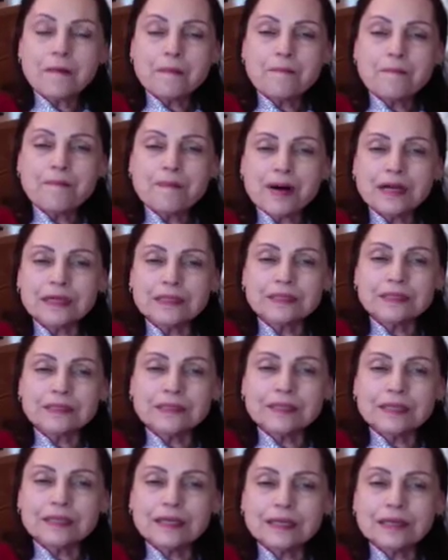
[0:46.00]
But
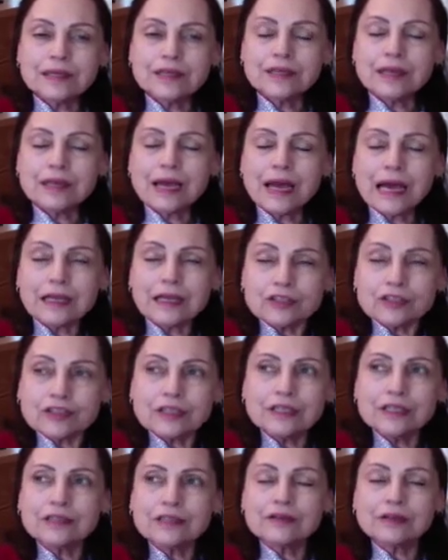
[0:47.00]

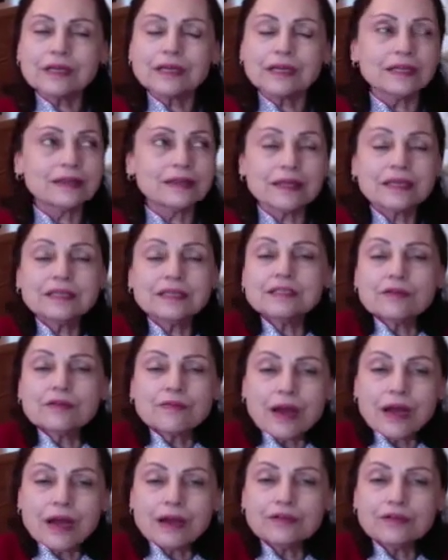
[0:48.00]
actually looking at things
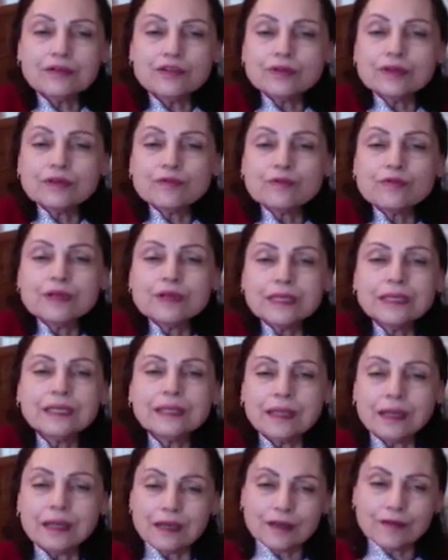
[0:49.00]
around you in real
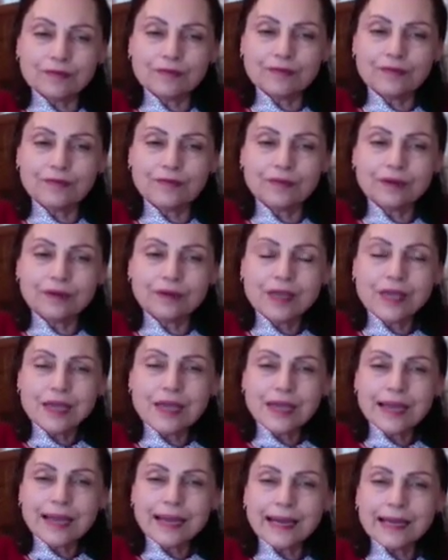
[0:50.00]
life
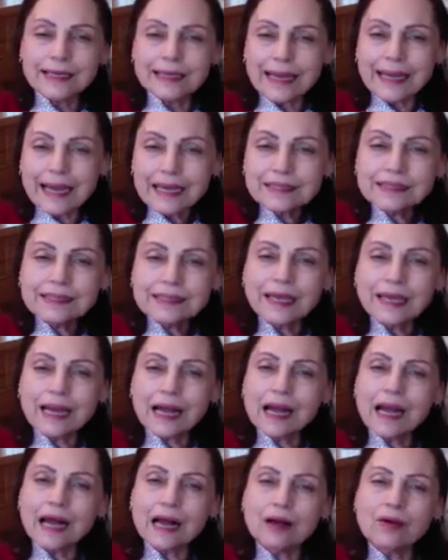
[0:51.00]
and asking
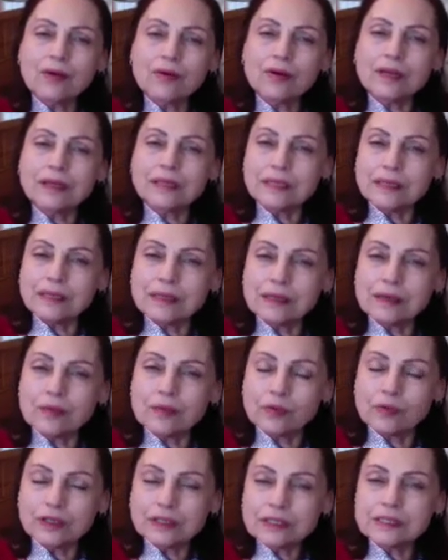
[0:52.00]

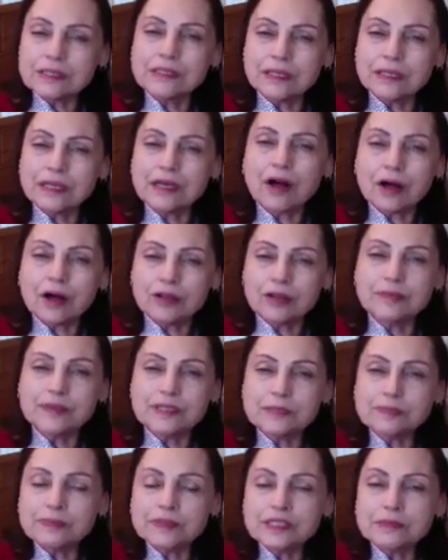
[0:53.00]
what is an
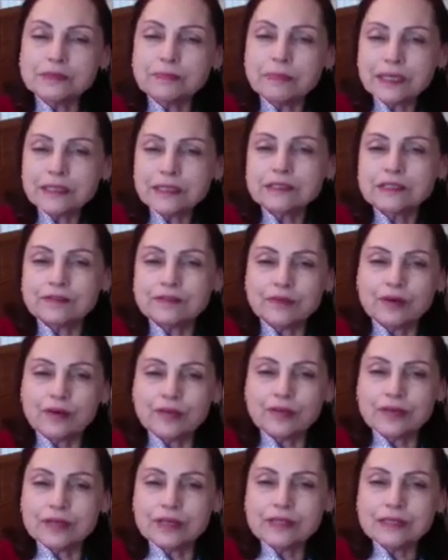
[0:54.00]
economist's perspective
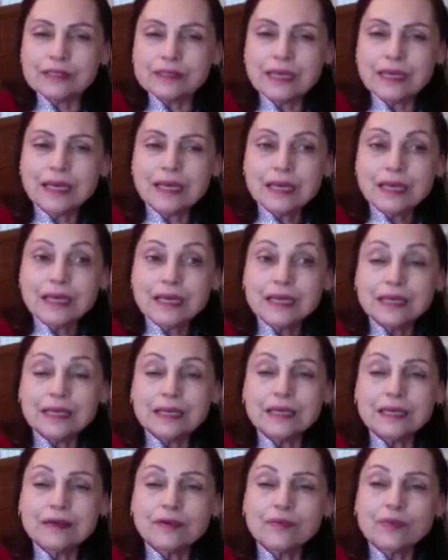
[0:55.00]
on this
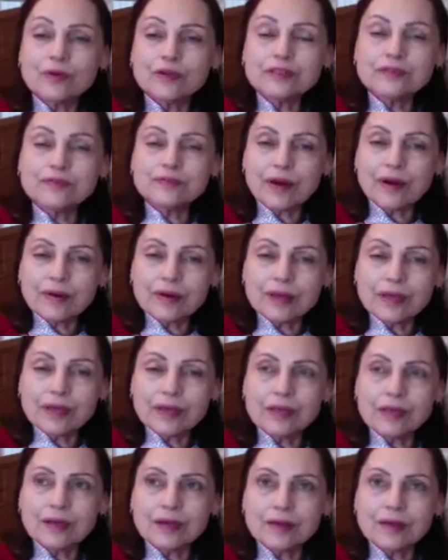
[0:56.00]
was
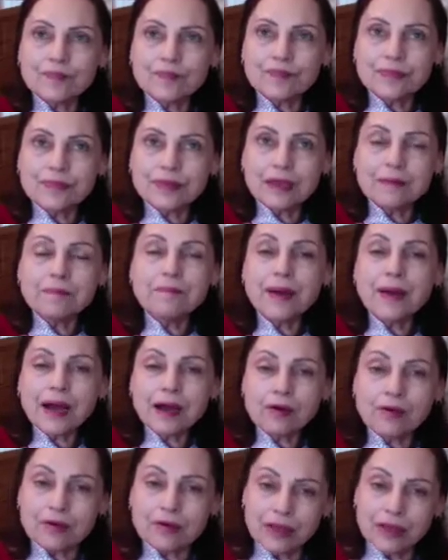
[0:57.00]
very
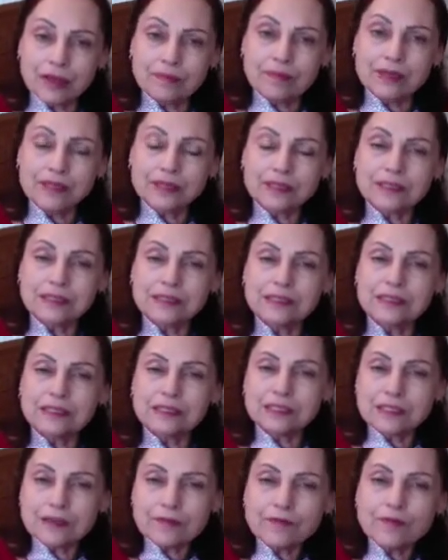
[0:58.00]
empowering, because it's a
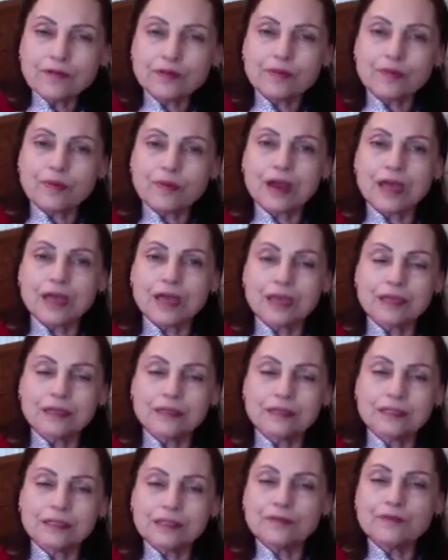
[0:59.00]
different way,
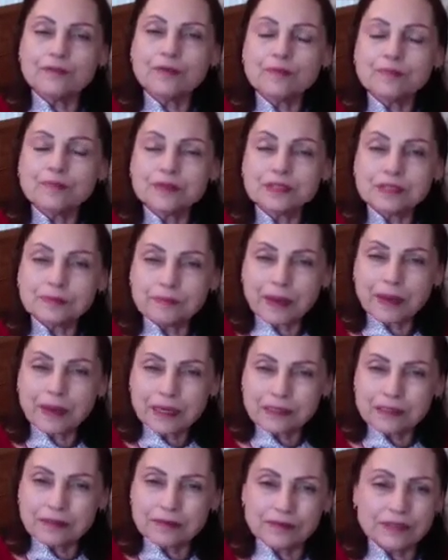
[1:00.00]
it's a different
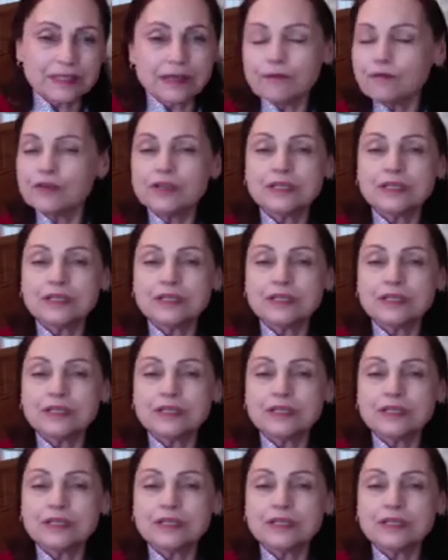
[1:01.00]
perspective, as every